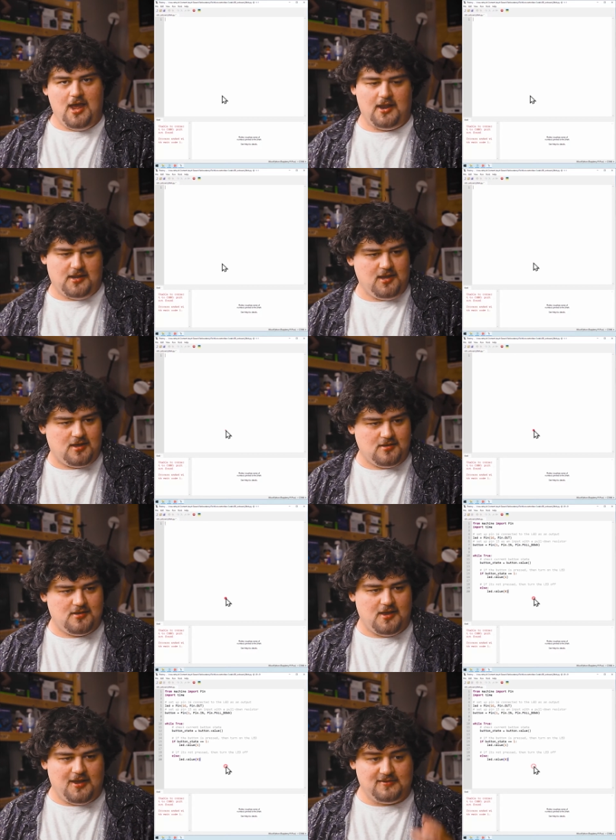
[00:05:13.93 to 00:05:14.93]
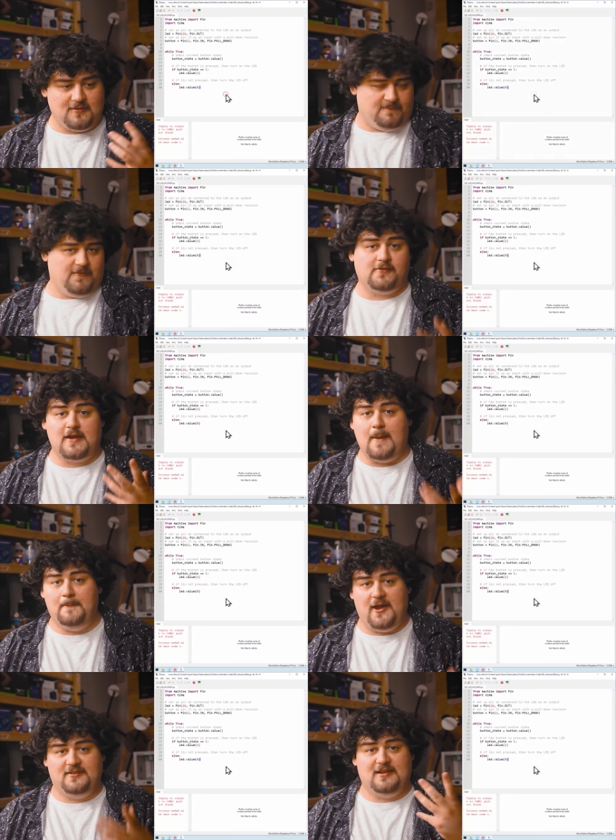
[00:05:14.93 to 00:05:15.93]
And here is a very
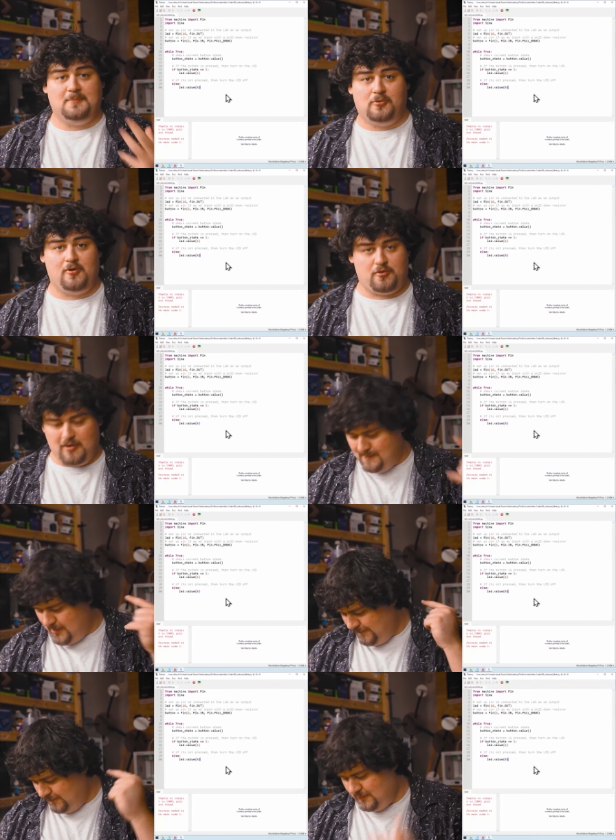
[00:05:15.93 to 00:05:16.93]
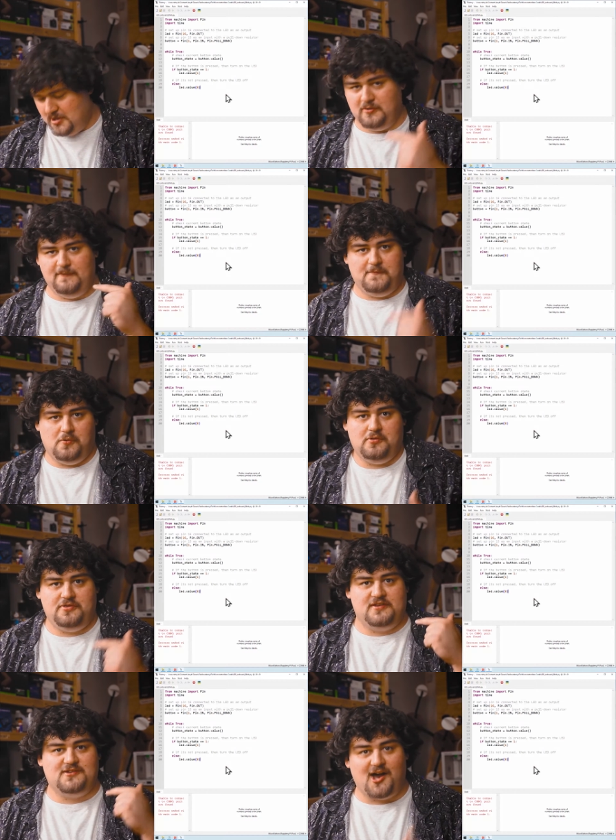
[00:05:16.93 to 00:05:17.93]
basic program I've written for
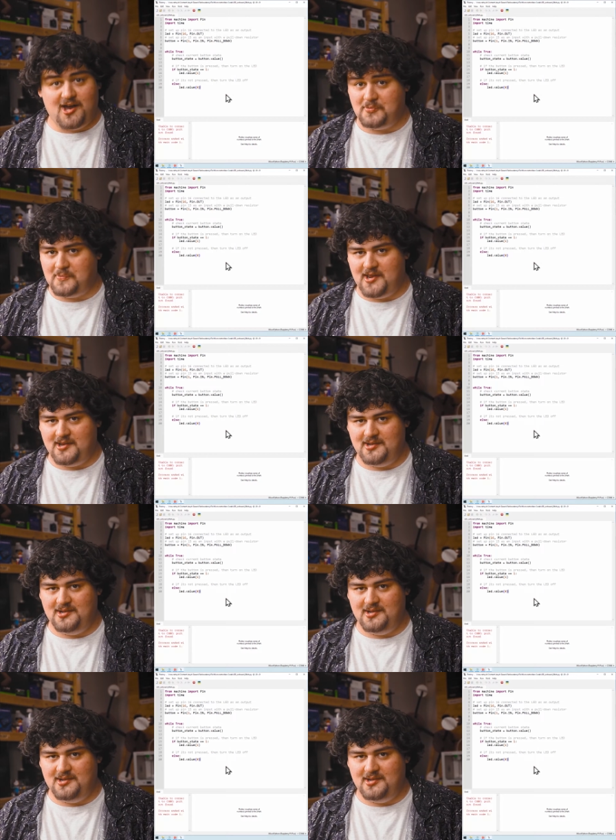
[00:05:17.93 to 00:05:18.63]
this hardware.